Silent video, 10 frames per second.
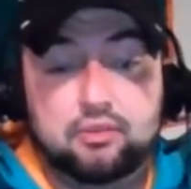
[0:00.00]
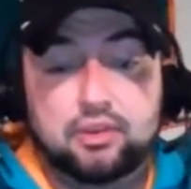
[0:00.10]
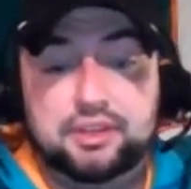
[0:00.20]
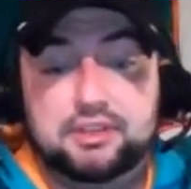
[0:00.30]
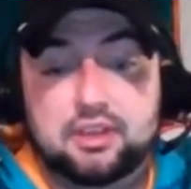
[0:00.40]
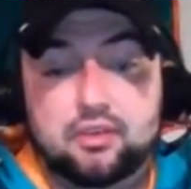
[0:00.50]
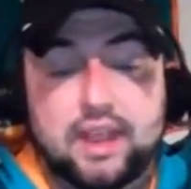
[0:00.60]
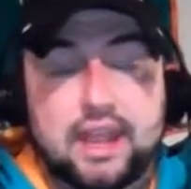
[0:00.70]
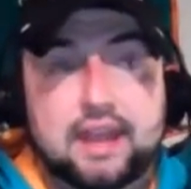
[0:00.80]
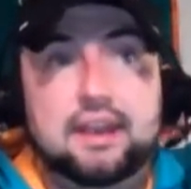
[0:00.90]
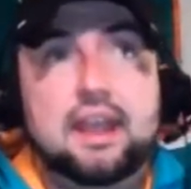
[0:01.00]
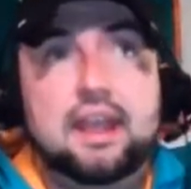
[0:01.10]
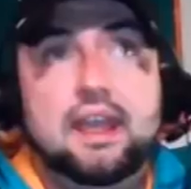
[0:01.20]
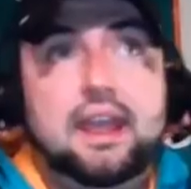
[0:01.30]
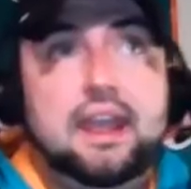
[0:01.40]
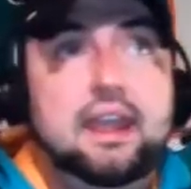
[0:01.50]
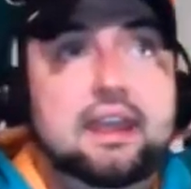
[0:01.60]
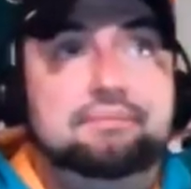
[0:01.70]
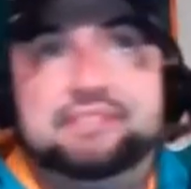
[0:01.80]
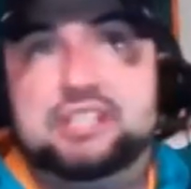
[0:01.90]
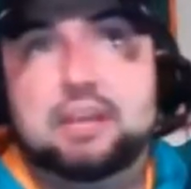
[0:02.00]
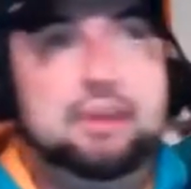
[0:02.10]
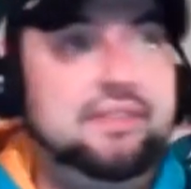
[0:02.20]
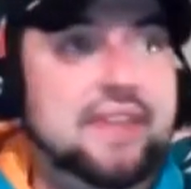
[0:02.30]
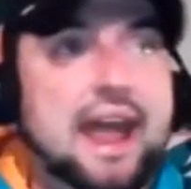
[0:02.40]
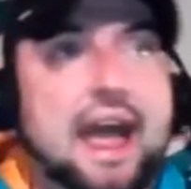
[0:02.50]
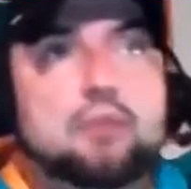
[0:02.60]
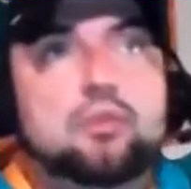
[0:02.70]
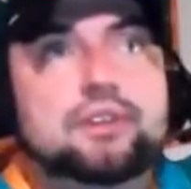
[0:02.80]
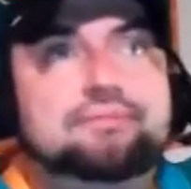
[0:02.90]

I really do. And somebody that I